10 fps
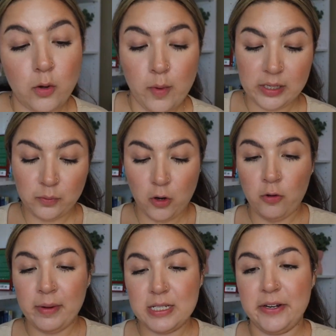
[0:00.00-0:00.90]
When in
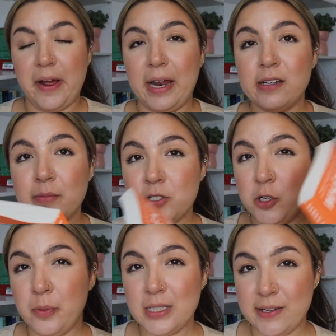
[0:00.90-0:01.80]
Rome by Sarah Adams,
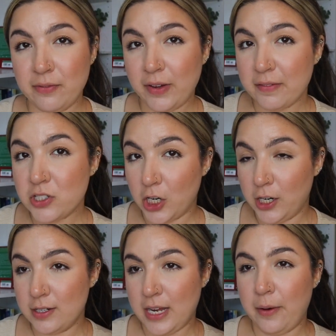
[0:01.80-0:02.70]
2.75 stars.